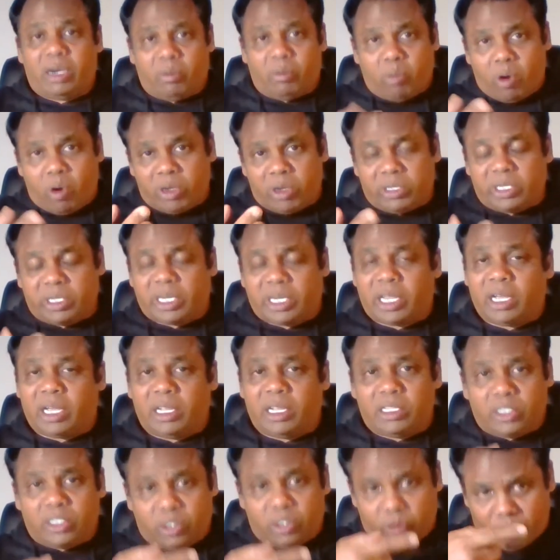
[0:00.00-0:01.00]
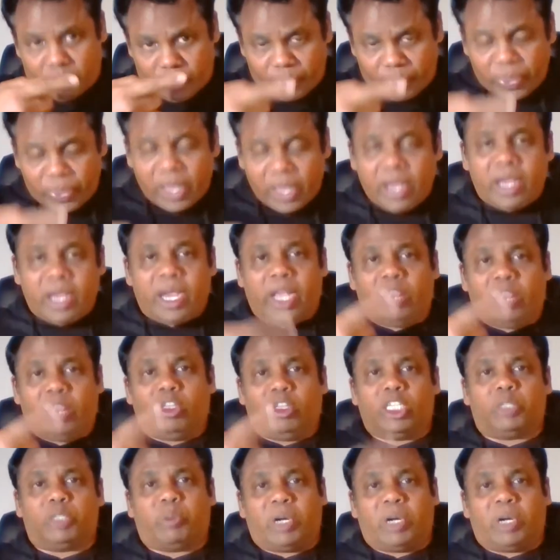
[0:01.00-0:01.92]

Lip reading: boys and girls to in those